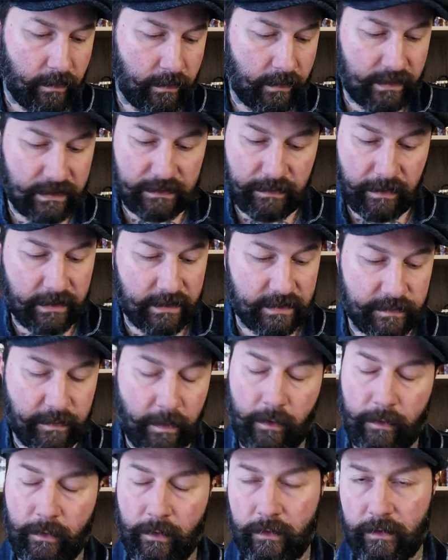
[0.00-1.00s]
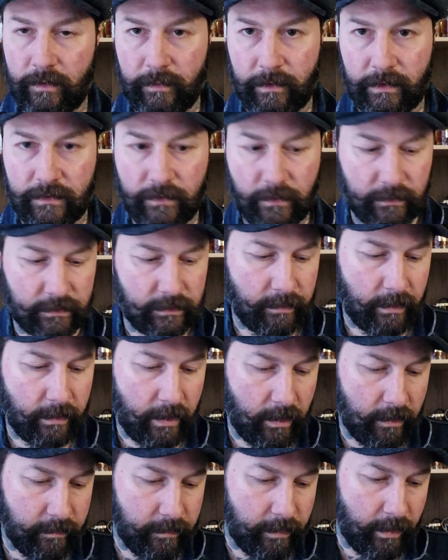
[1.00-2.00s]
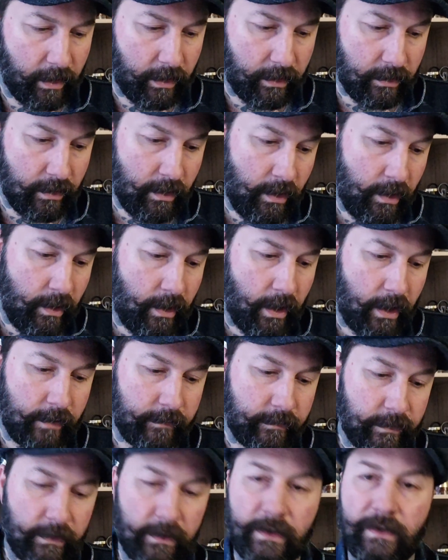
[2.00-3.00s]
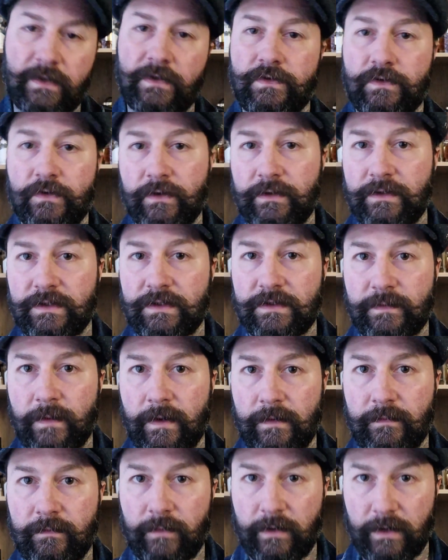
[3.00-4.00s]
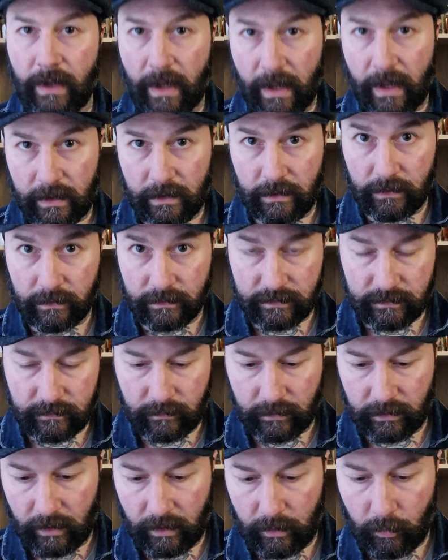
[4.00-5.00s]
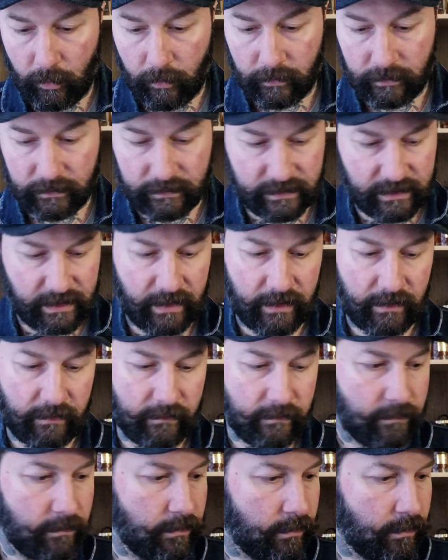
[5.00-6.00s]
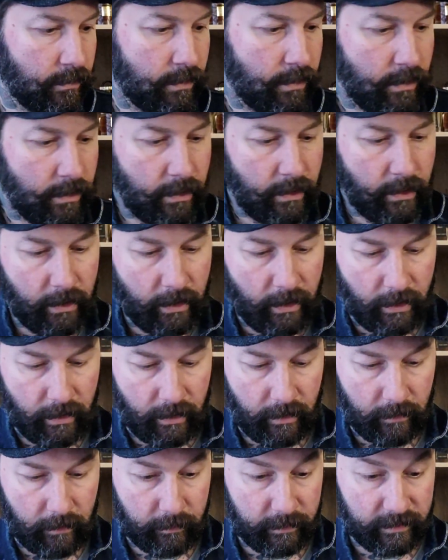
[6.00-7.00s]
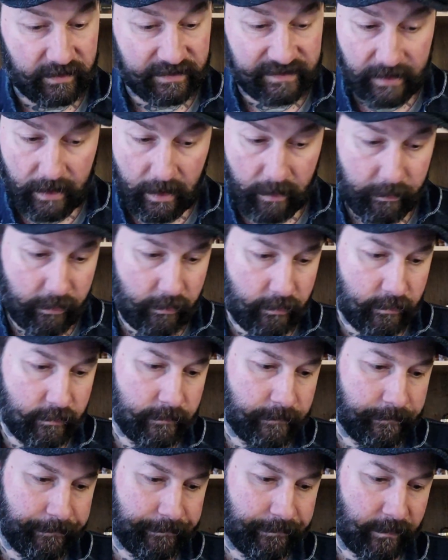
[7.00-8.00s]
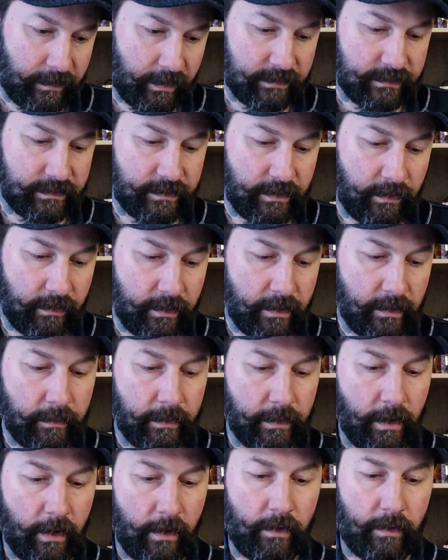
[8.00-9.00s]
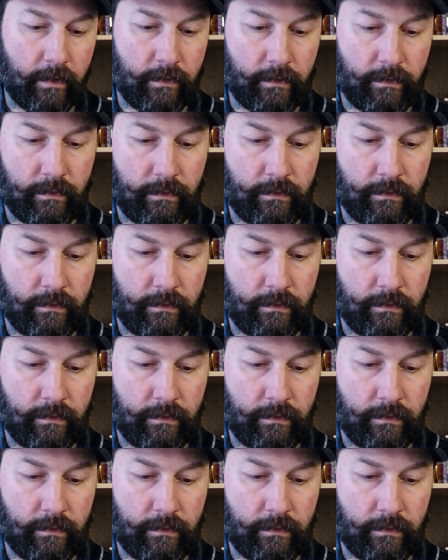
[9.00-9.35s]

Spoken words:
This one has probably already been talked about, but I really enjoyed this one when I wore it on skin with a sample, and so here we go.